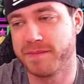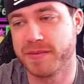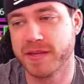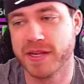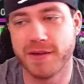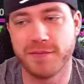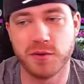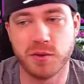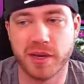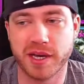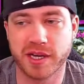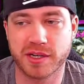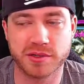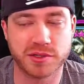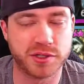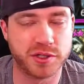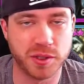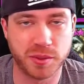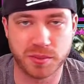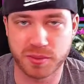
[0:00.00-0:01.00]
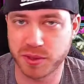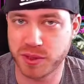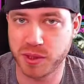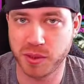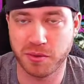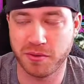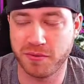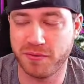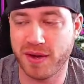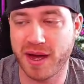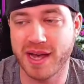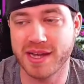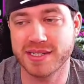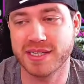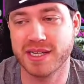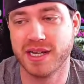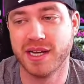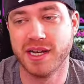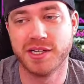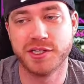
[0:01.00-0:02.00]
If you make her super fast,
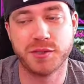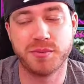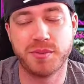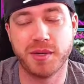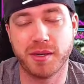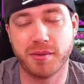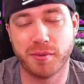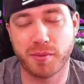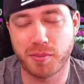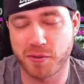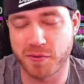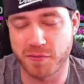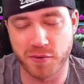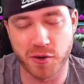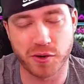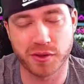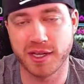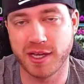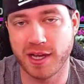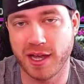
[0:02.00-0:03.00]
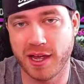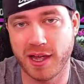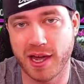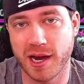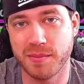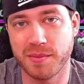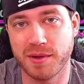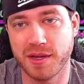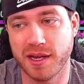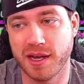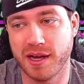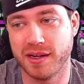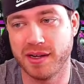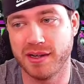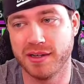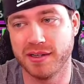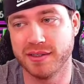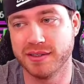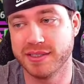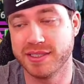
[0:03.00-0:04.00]
just being able to provoke the enemy
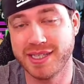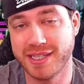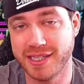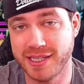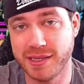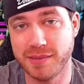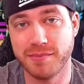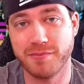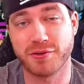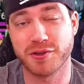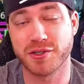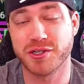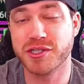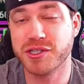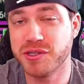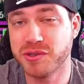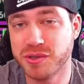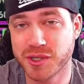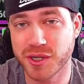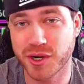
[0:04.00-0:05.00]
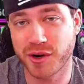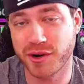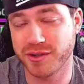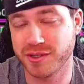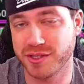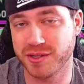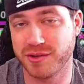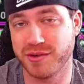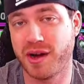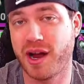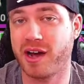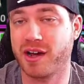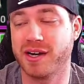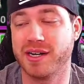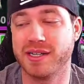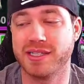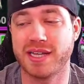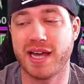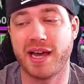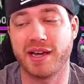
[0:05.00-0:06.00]
team for 2 turns, they're not going to
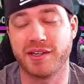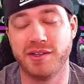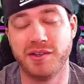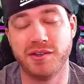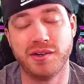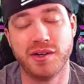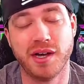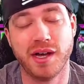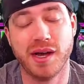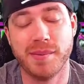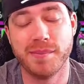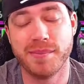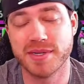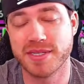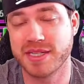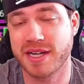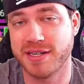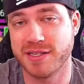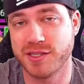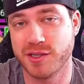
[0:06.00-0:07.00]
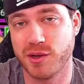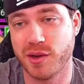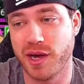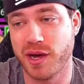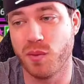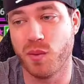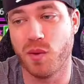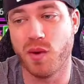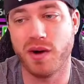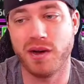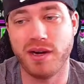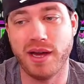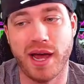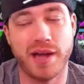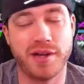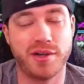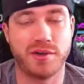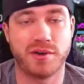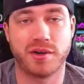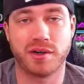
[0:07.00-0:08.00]
attack you besides their A1, and
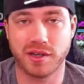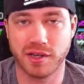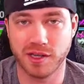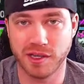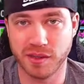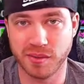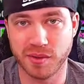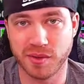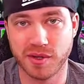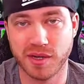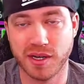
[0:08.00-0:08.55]
you're unkillable.